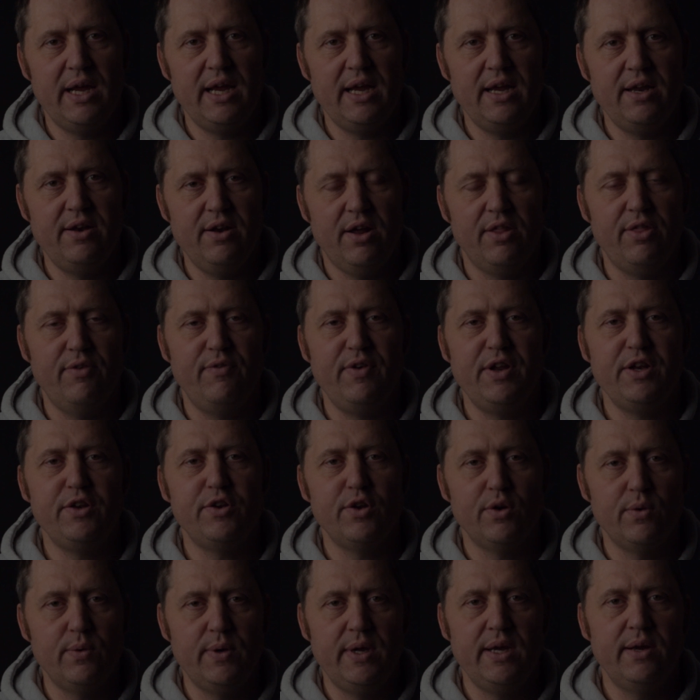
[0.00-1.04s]
another
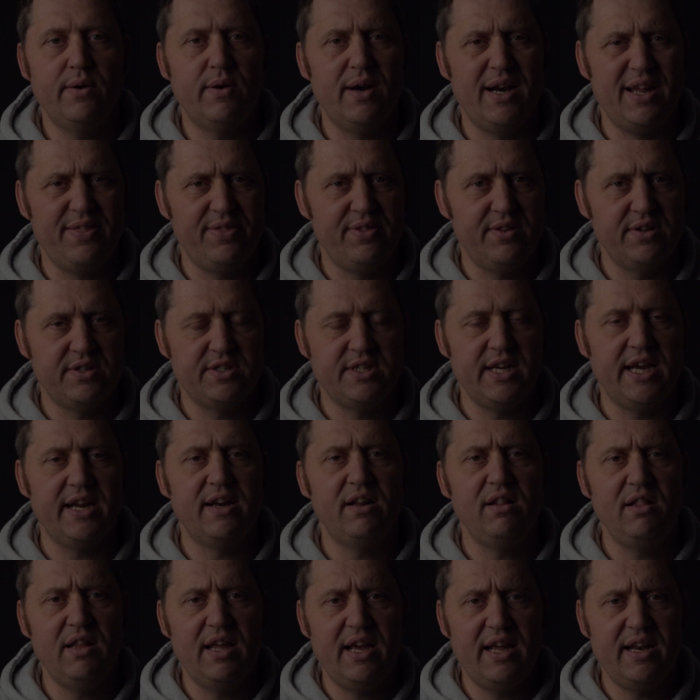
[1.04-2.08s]
video here at the channel.